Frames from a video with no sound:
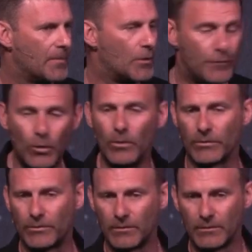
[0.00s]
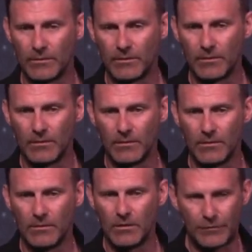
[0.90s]
They're fools.
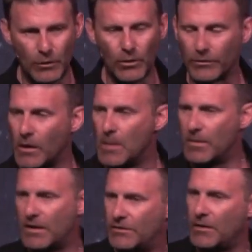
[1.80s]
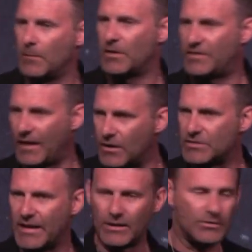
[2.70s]
They're fools because they understand